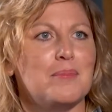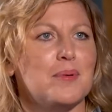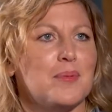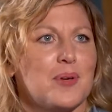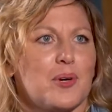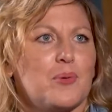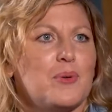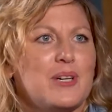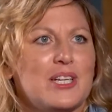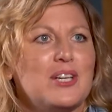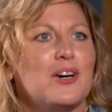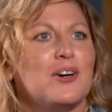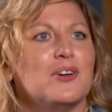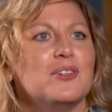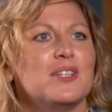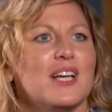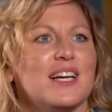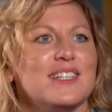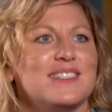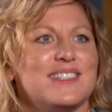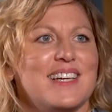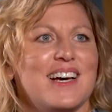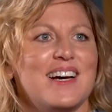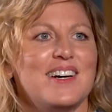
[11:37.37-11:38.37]
Like, we know
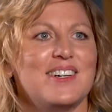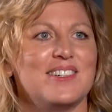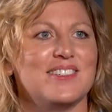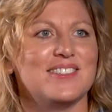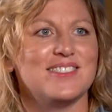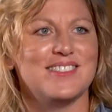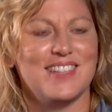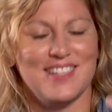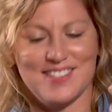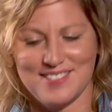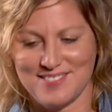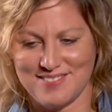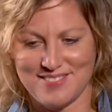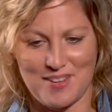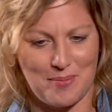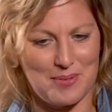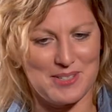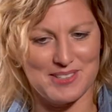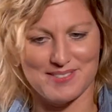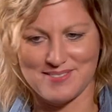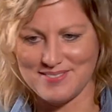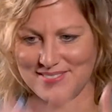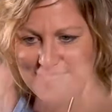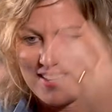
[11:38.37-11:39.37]
that's how that, I
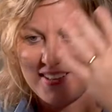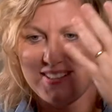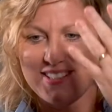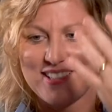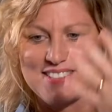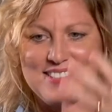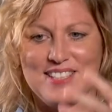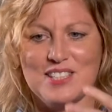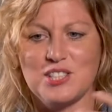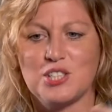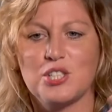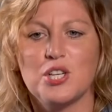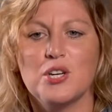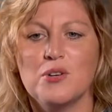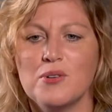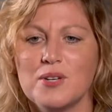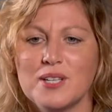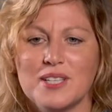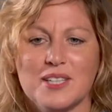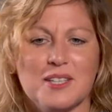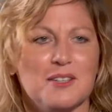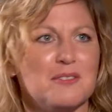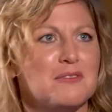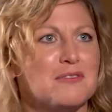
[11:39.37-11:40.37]
mean, I think it's
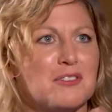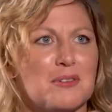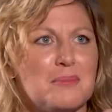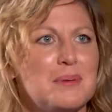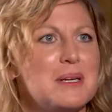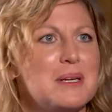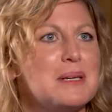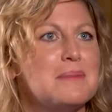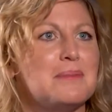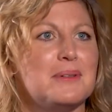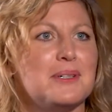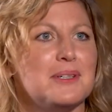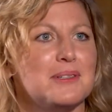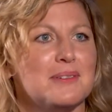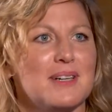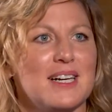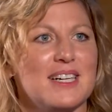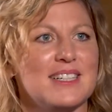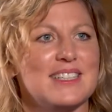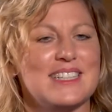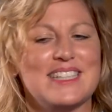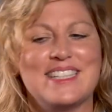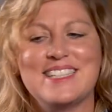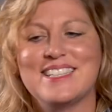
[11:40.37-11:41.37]
intuitive for people
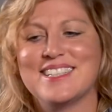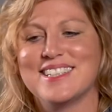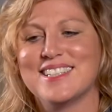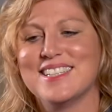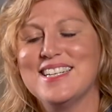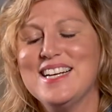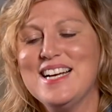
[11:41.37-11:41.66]
around here.